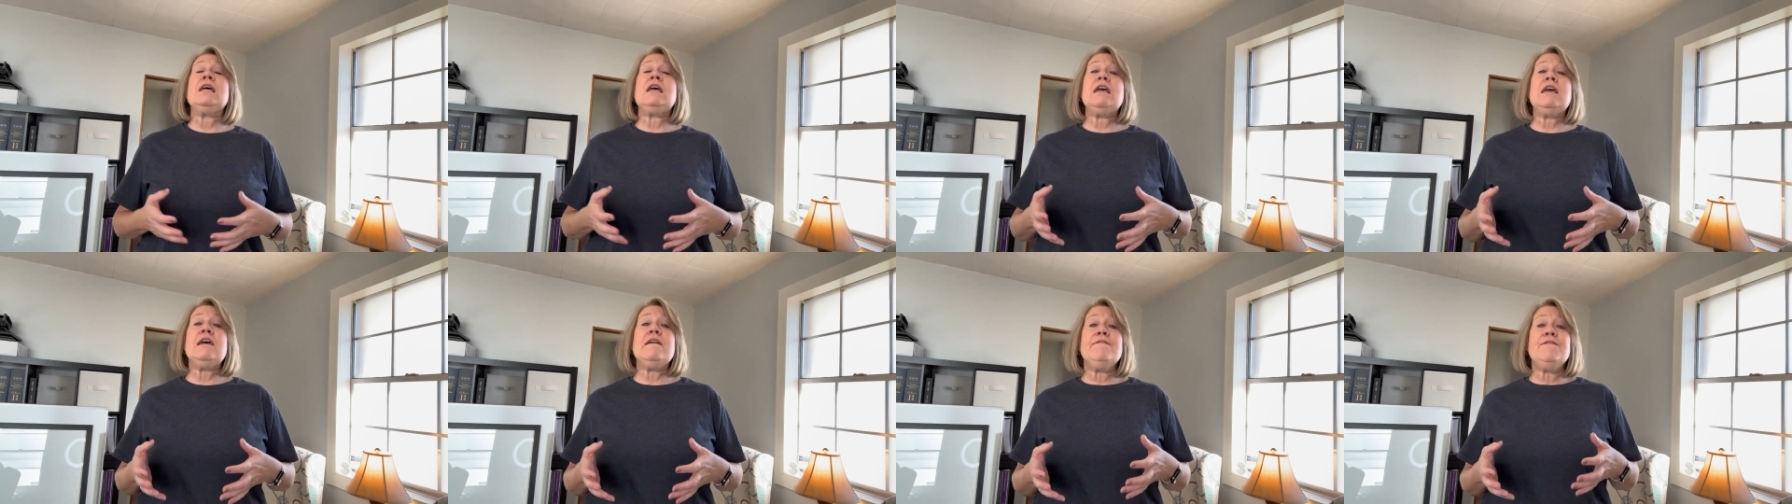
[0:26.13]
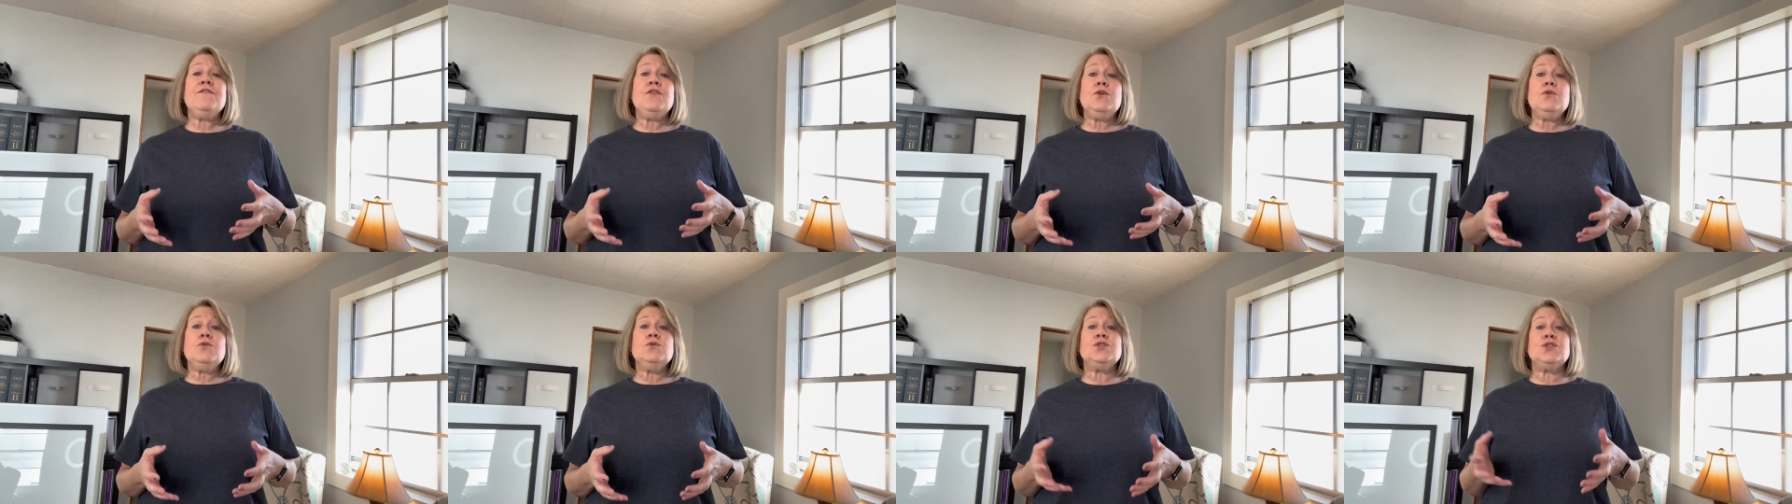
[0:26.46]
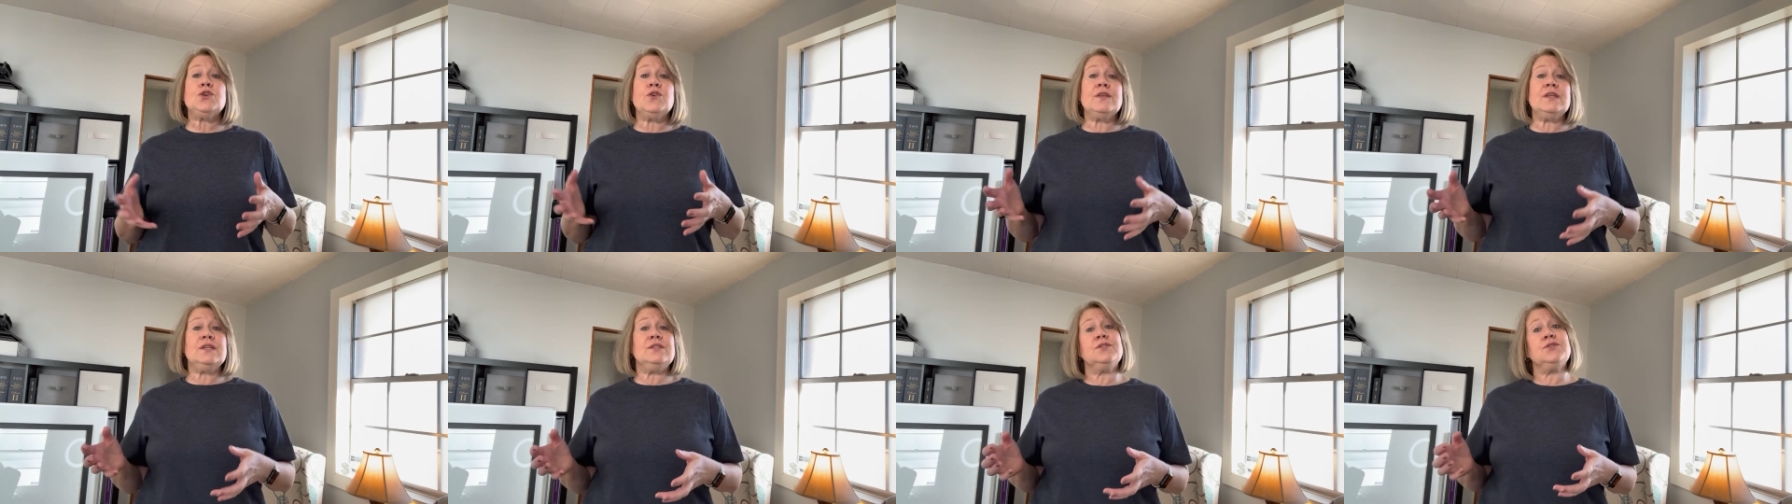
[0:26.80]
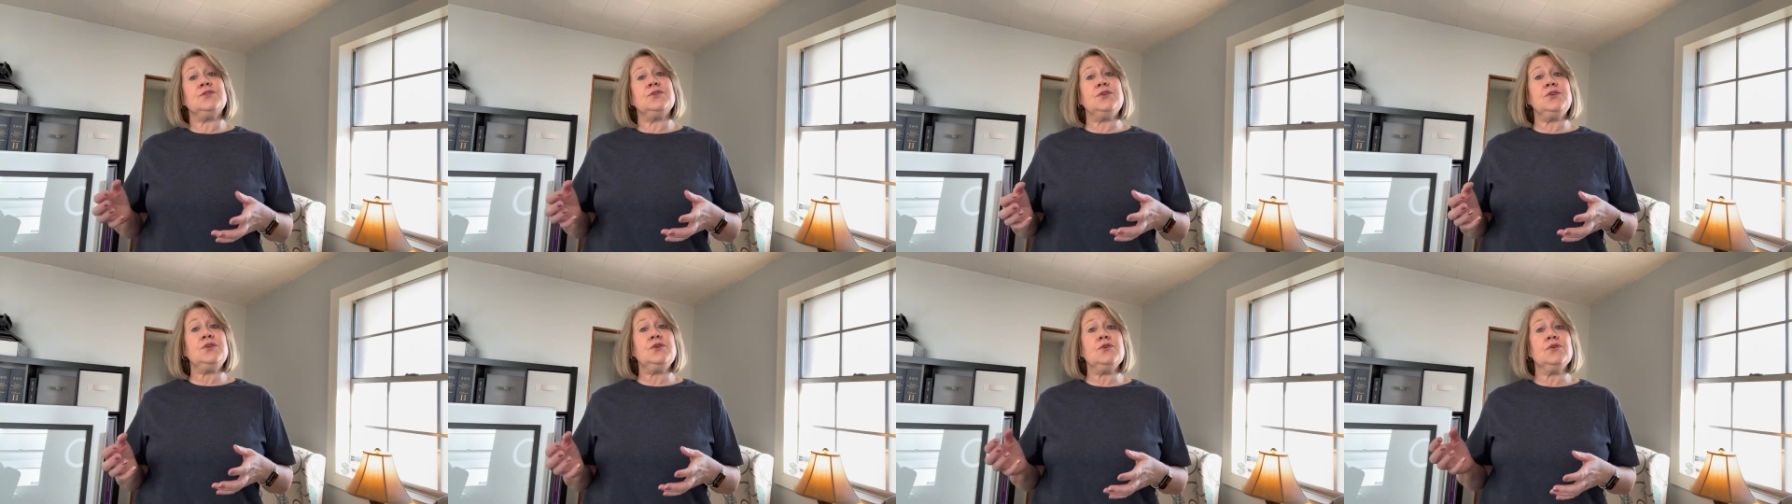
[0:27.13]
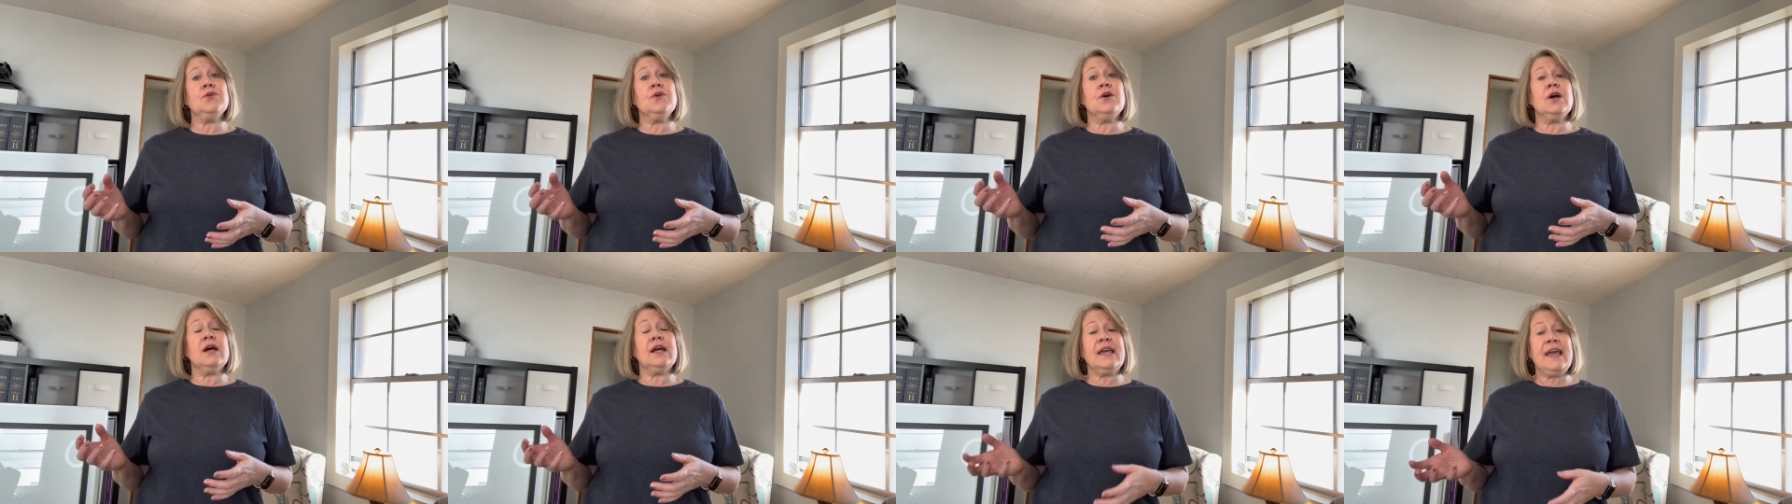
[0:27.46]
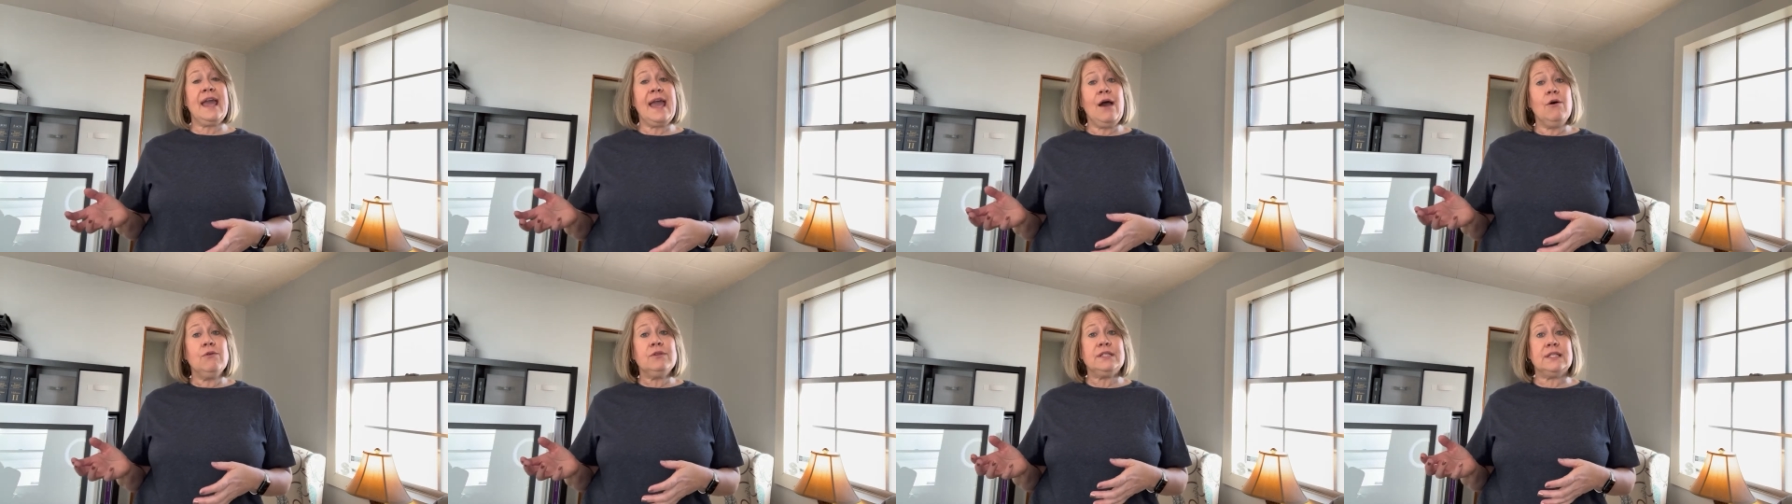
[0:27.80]
If you show these to your
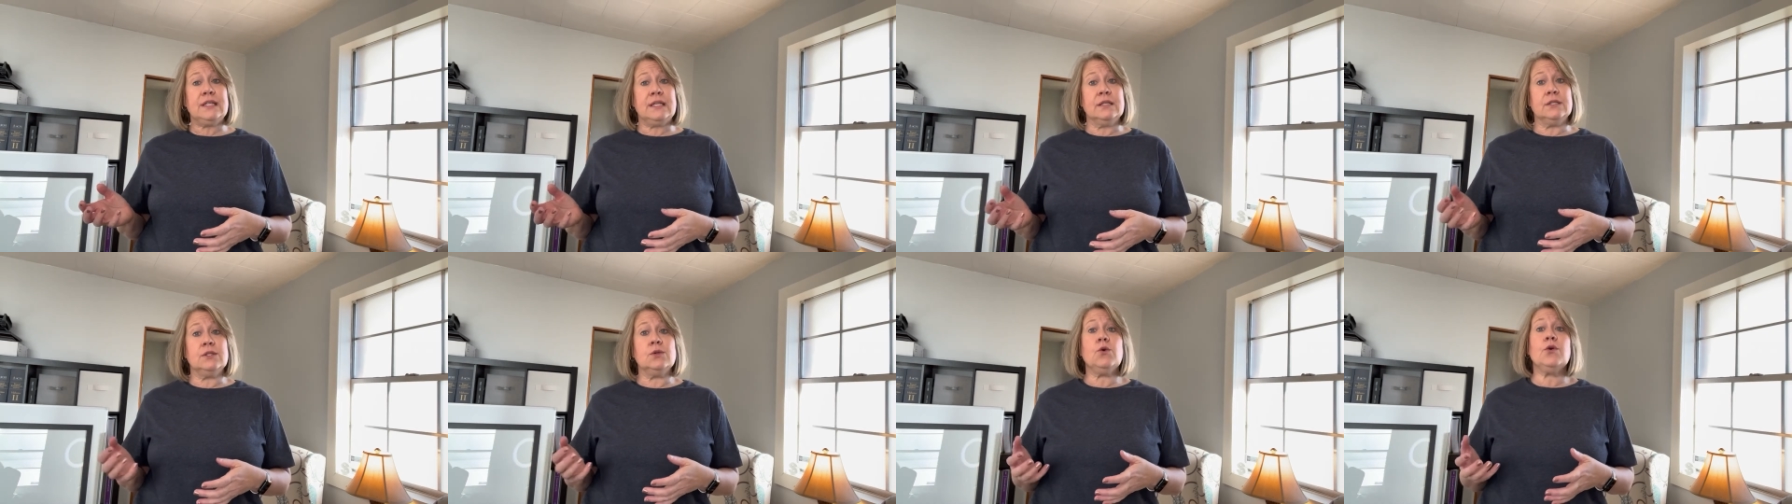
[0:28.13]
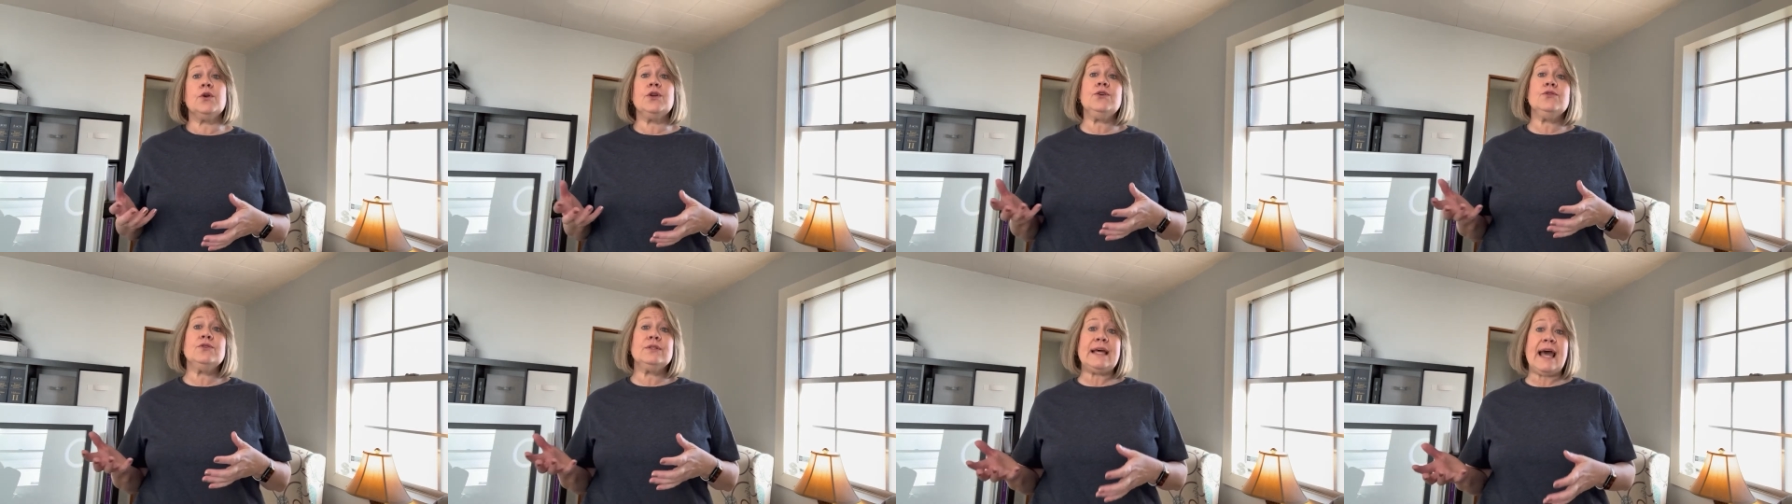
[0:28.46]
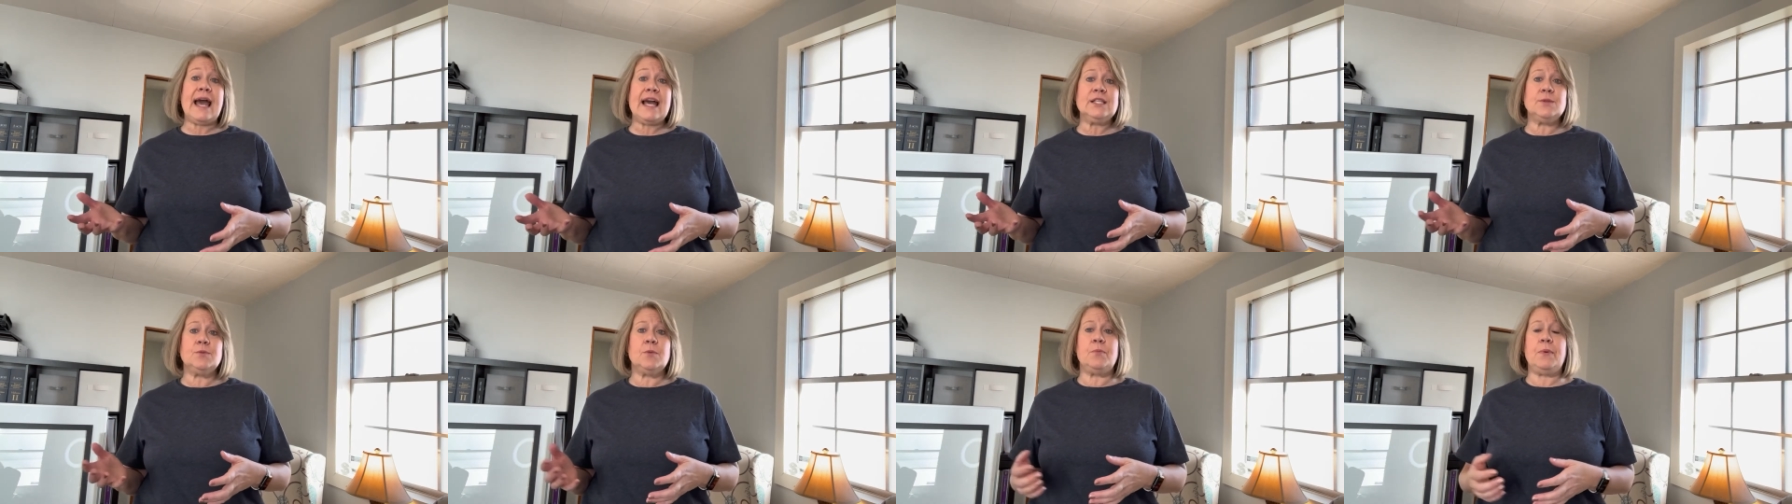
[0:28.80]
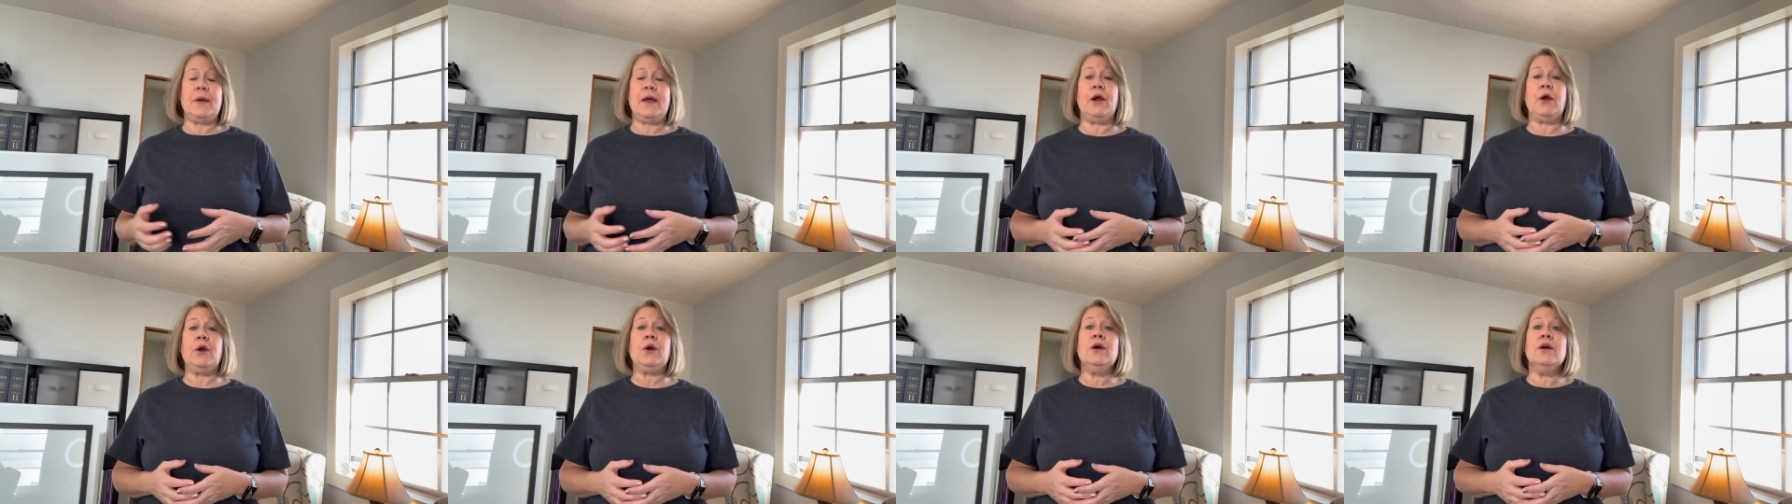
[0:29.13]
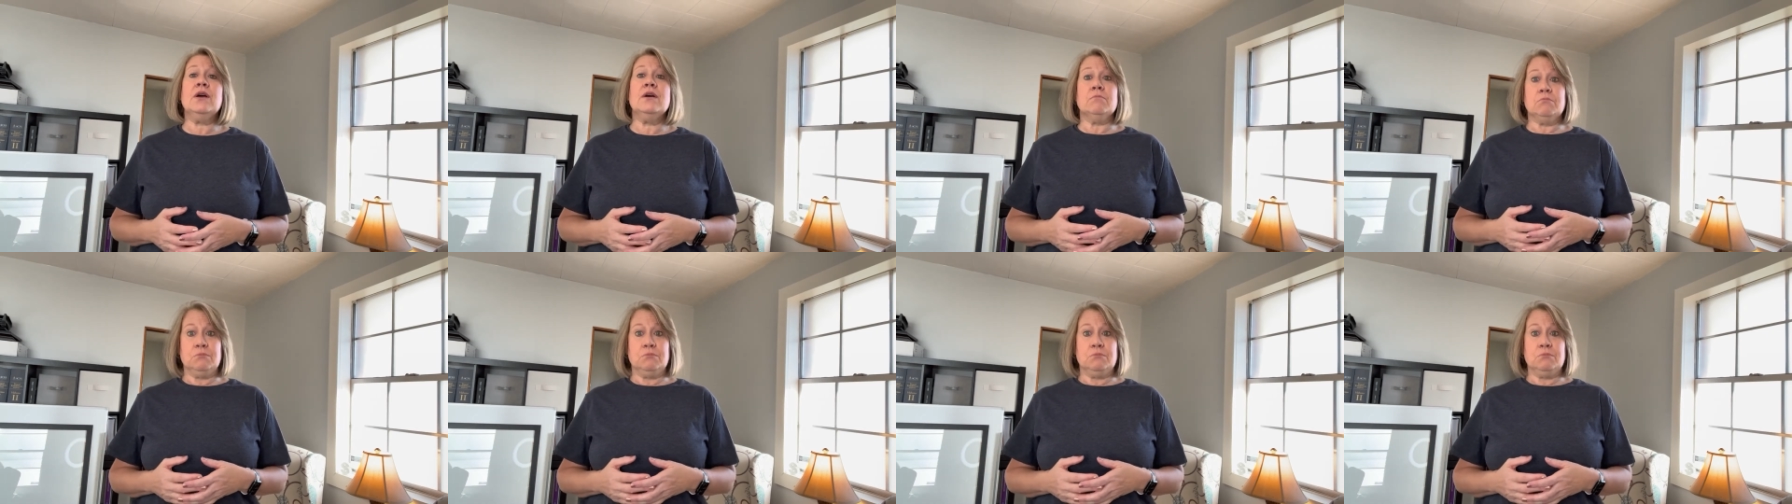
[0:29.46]
accountant or your tax preparer,